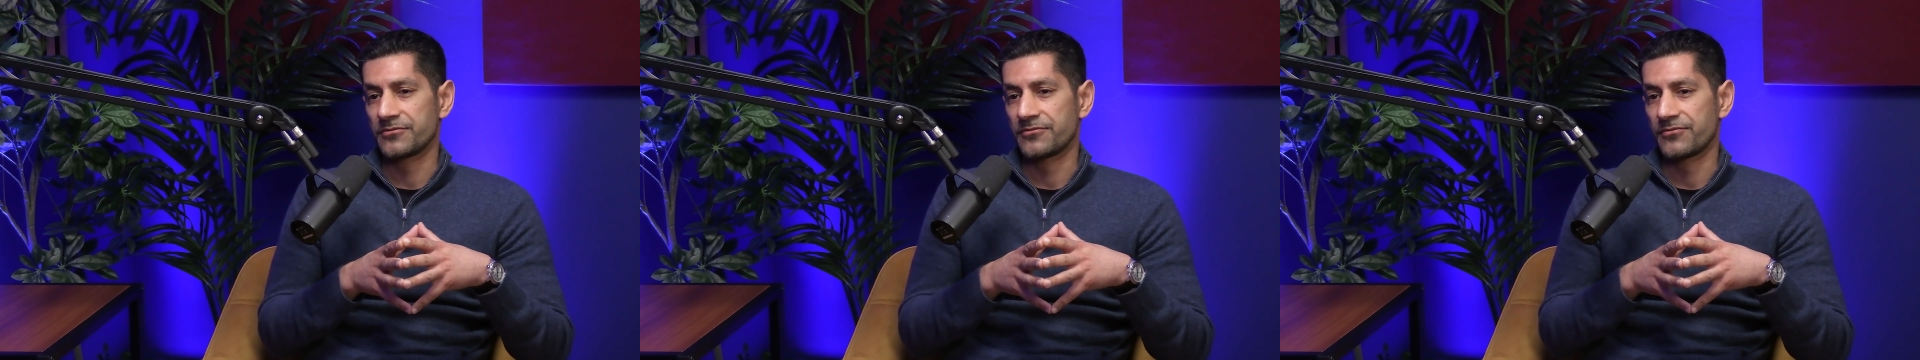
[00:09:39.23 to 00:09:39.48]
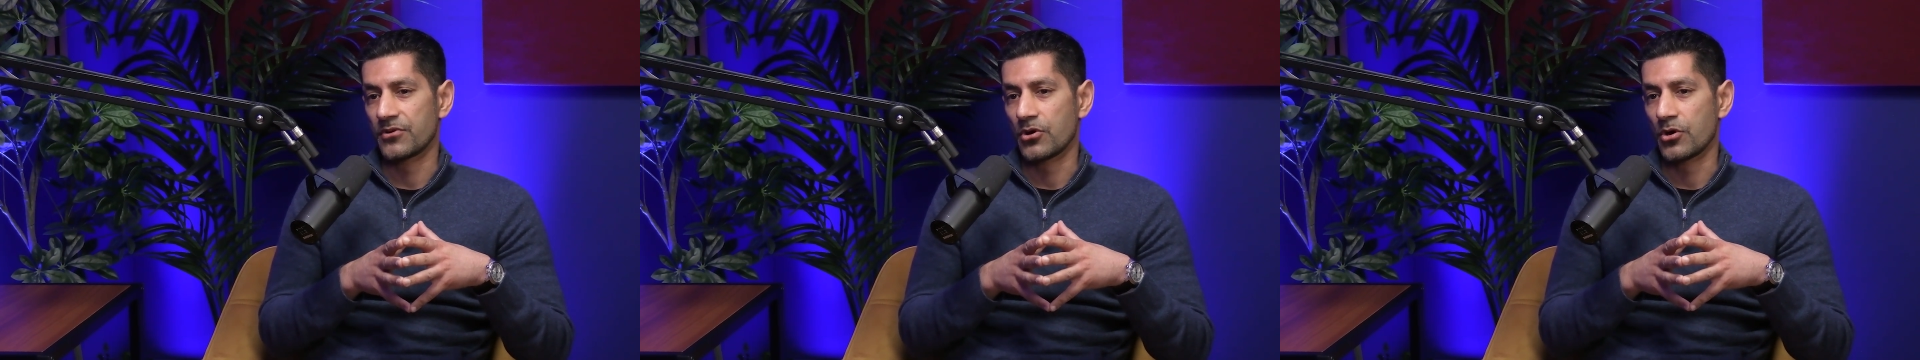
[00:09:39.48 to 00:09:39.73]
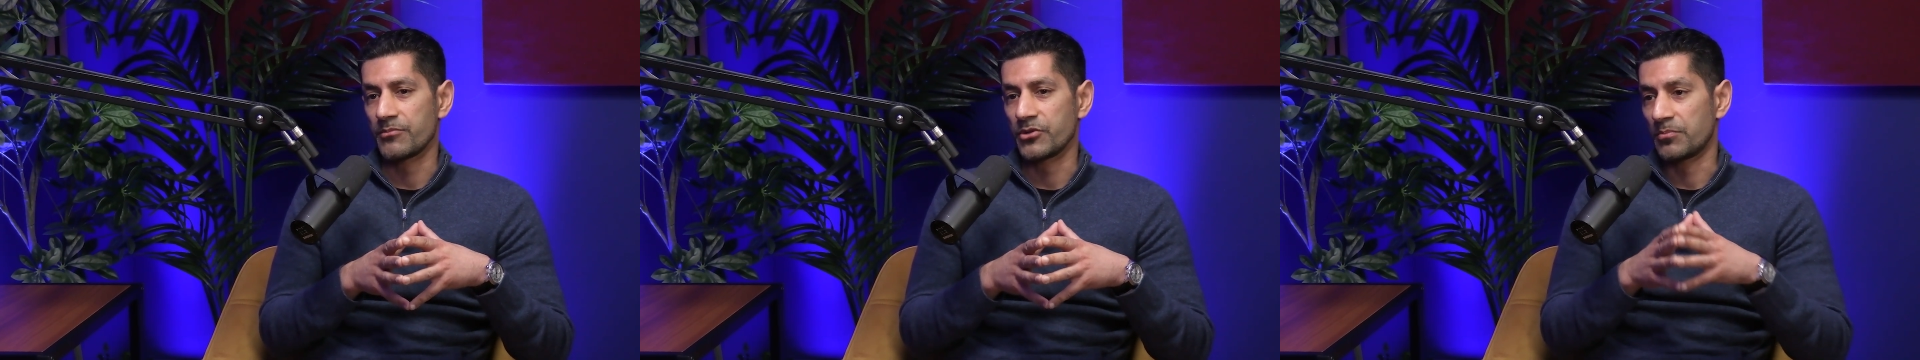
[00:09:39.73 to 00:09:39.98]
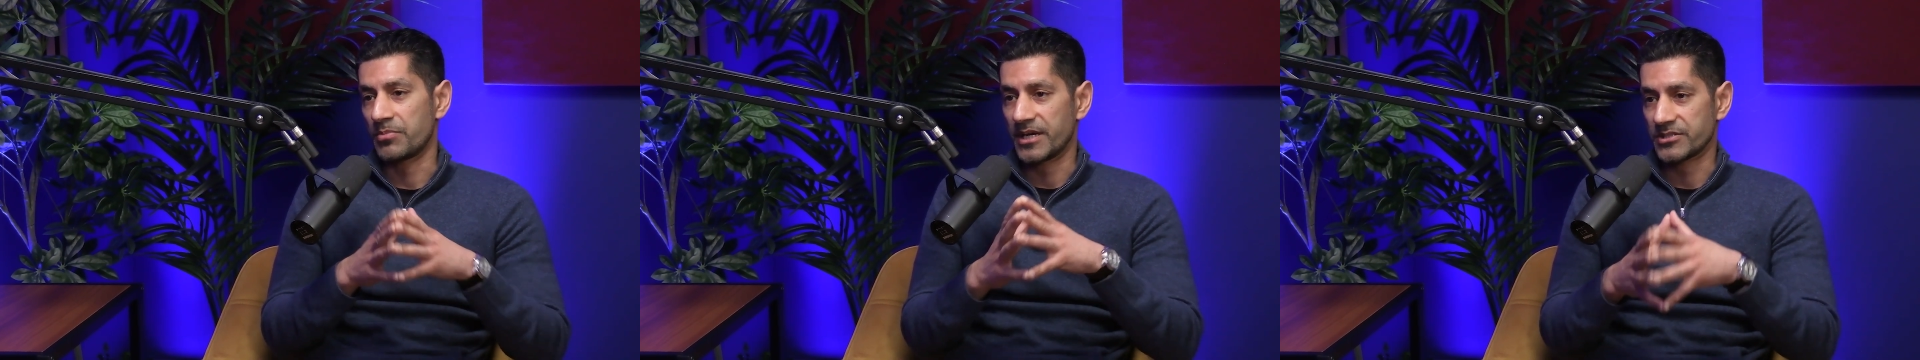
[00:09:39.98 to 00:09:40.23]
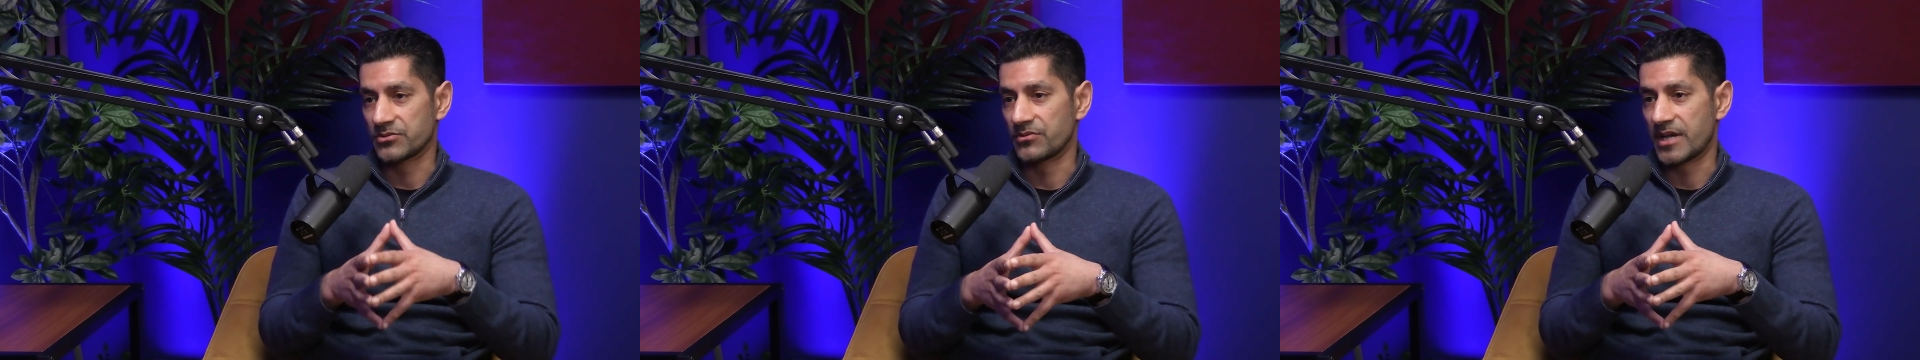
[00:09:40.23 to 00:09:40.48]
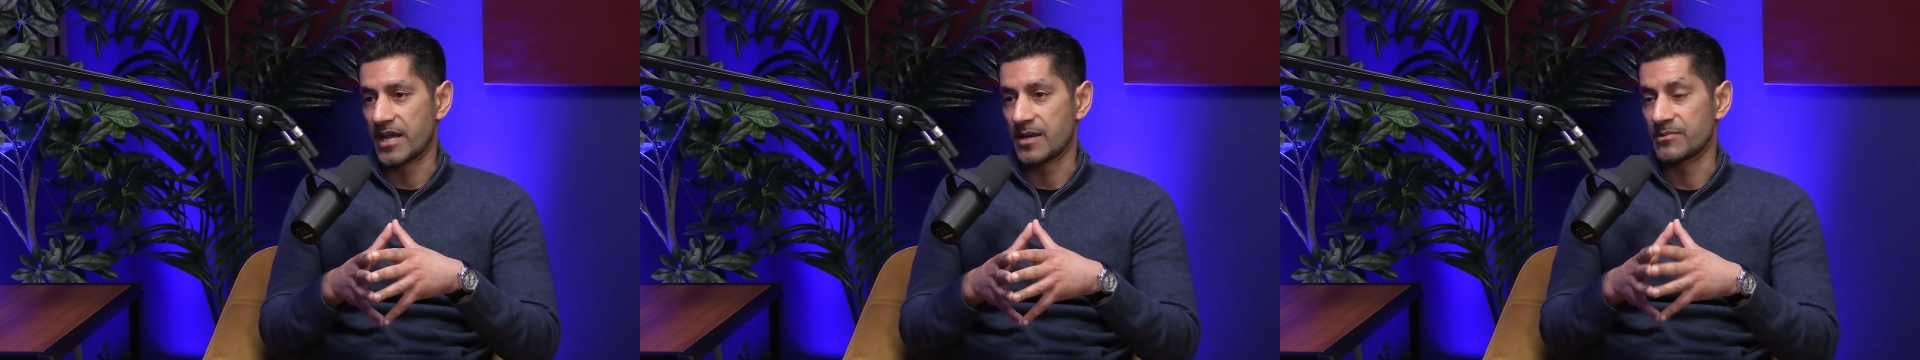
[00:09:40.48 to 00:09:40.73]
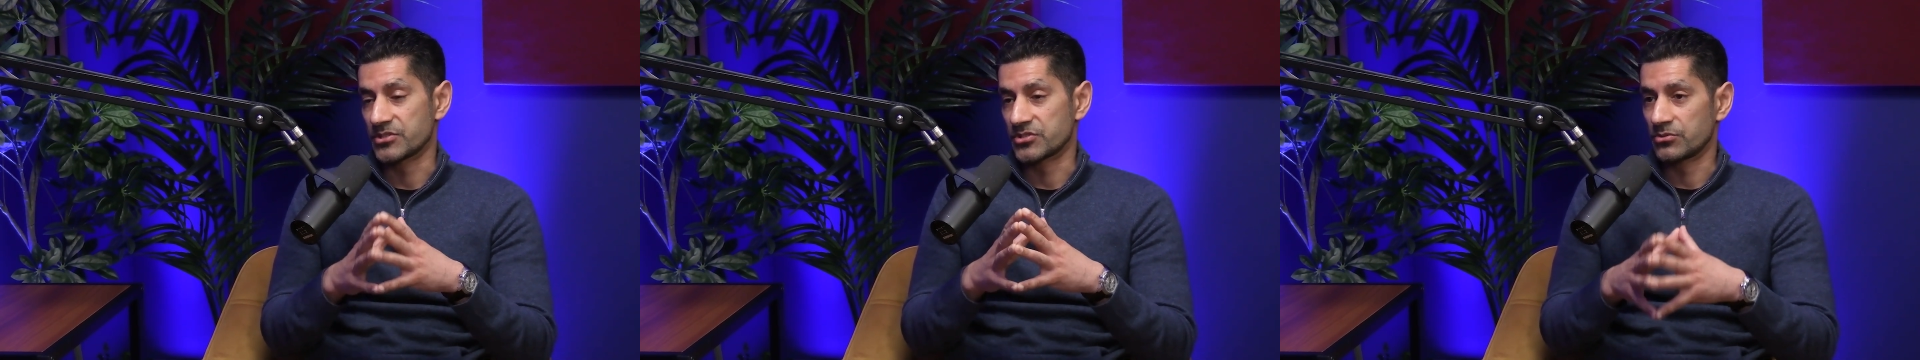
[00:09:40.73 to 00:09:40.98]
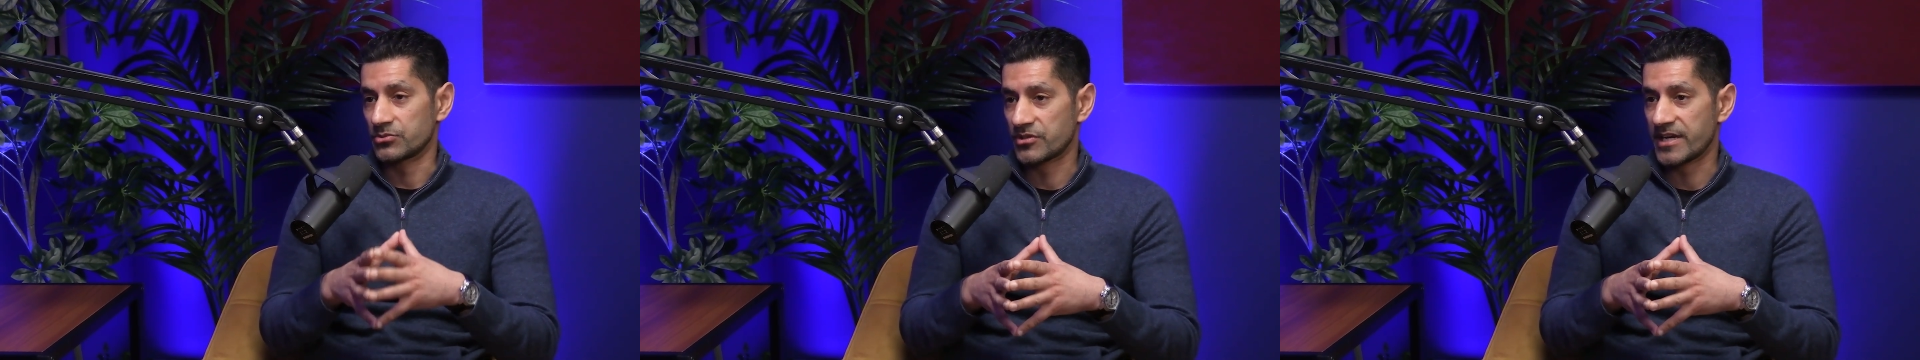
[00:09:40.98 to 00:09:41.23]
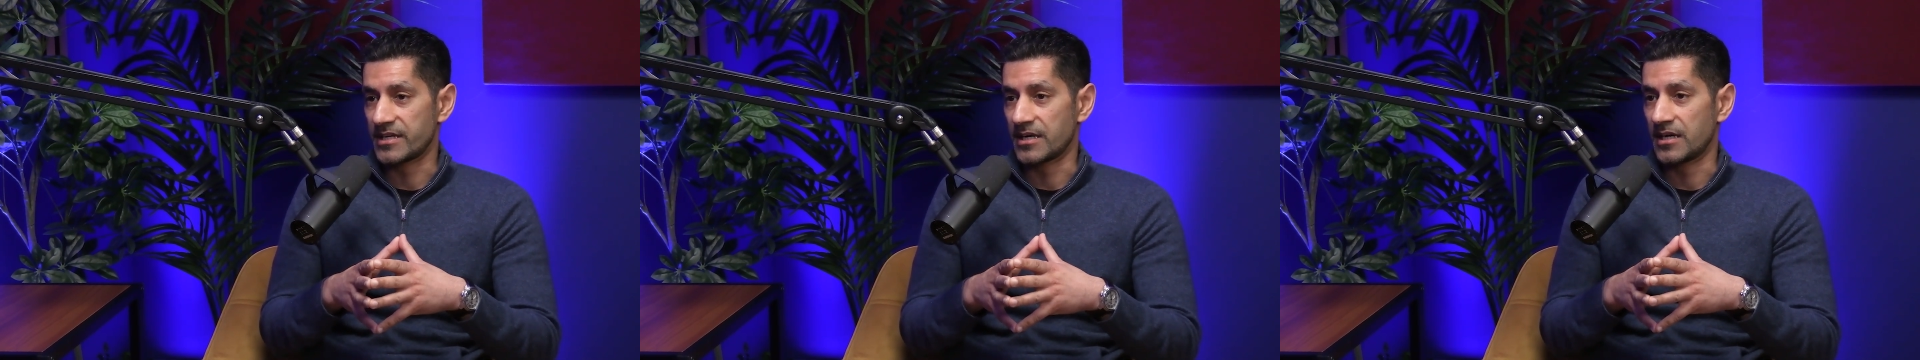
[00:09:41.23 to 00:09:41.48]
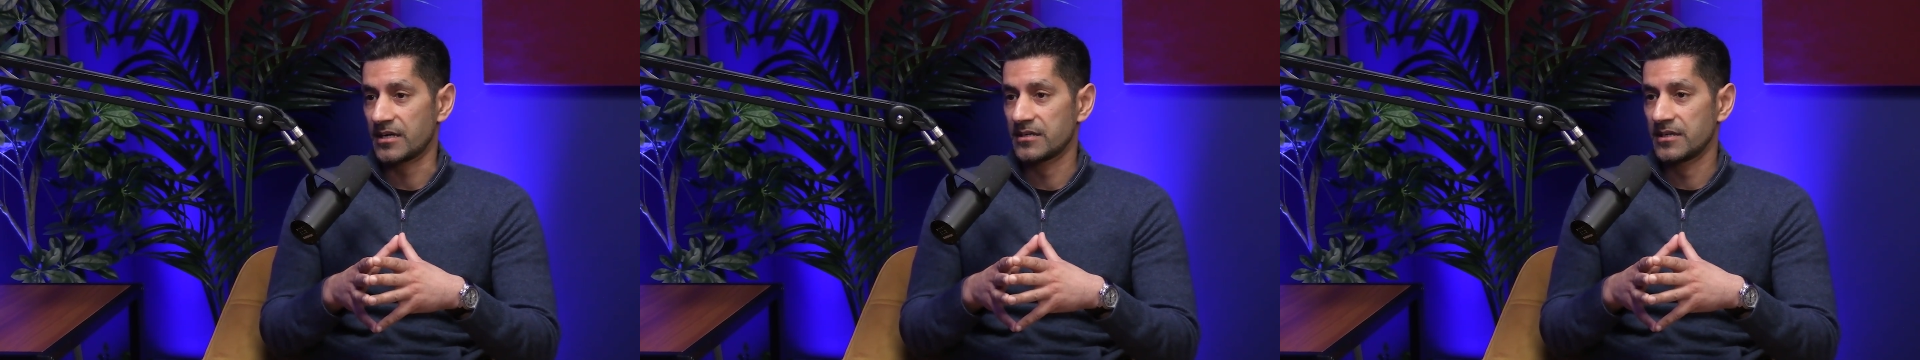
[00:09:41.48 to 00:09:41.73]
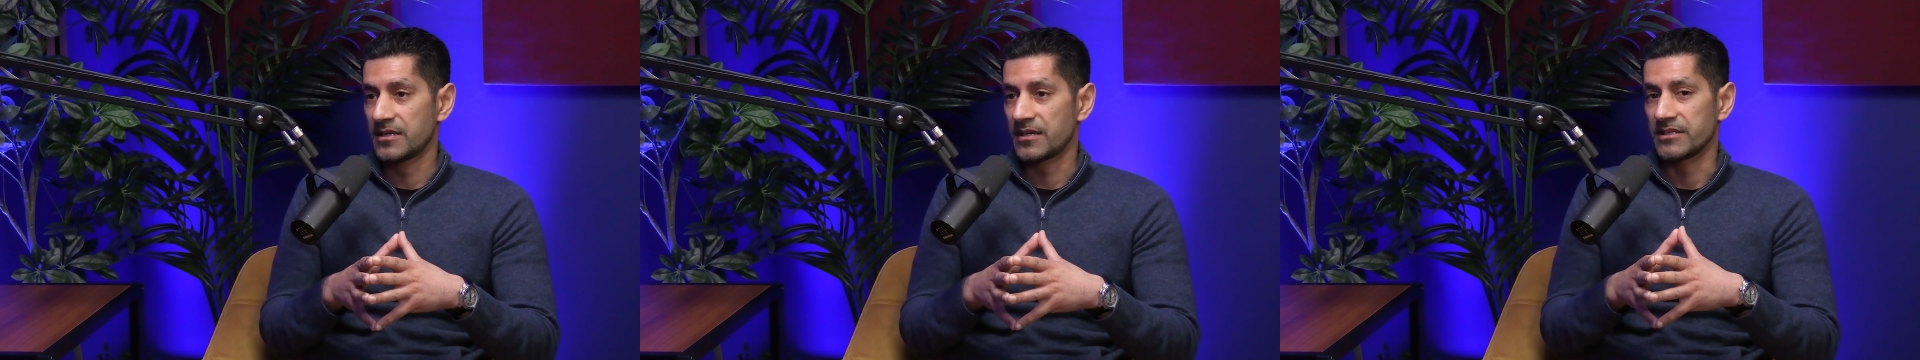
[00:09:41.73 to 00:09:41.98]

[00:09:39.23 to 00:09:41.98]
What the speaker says: from your personal name as a sole trader